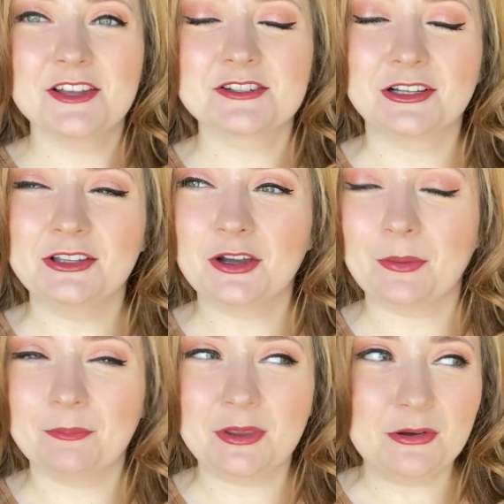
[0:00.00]
to
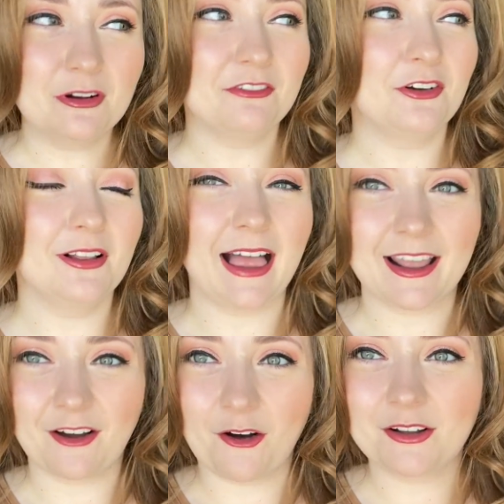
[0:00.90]
look beautiful
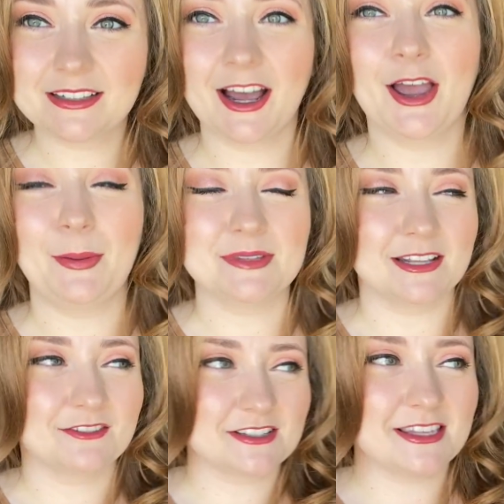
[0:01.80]
at all times
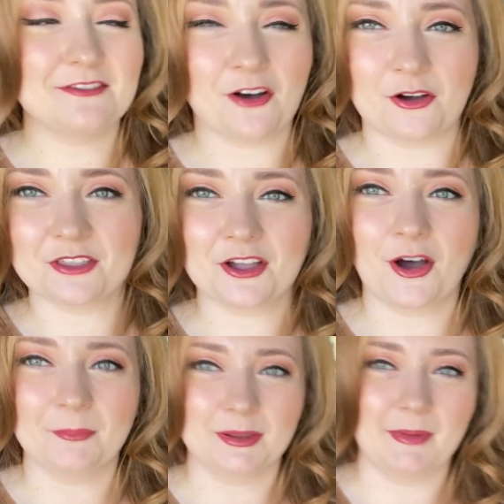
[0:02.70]
and receive all the
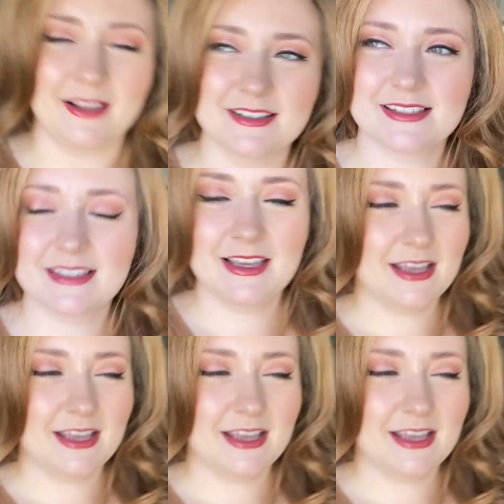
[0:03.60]
compliments.